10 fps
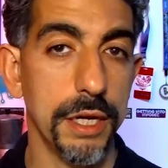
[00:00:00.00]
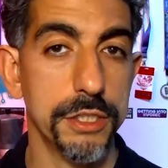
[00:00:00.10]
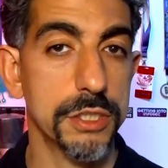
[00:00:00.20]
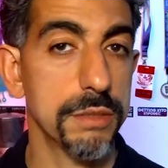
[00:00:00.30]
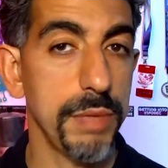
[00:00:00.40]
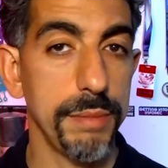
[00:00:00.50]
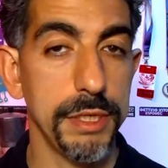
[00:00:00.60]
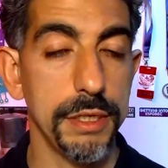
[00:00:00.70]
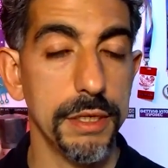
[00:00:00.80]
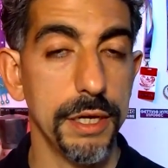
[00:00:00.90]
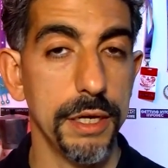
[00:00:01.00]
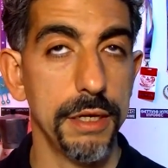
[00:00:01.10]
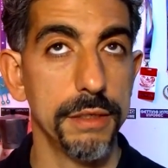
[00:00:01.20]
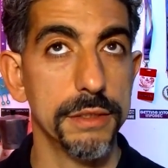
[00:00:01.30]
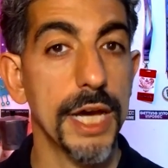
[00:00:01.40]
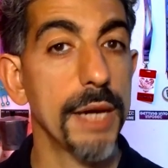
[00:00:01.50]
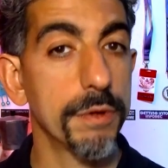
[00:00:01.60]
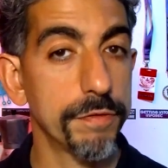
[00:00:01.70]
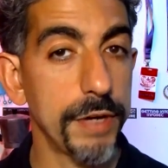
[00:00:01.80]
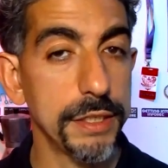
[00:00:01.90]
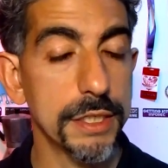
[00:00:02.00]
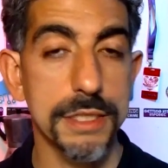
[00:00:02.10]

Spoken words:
just maybe type of findings,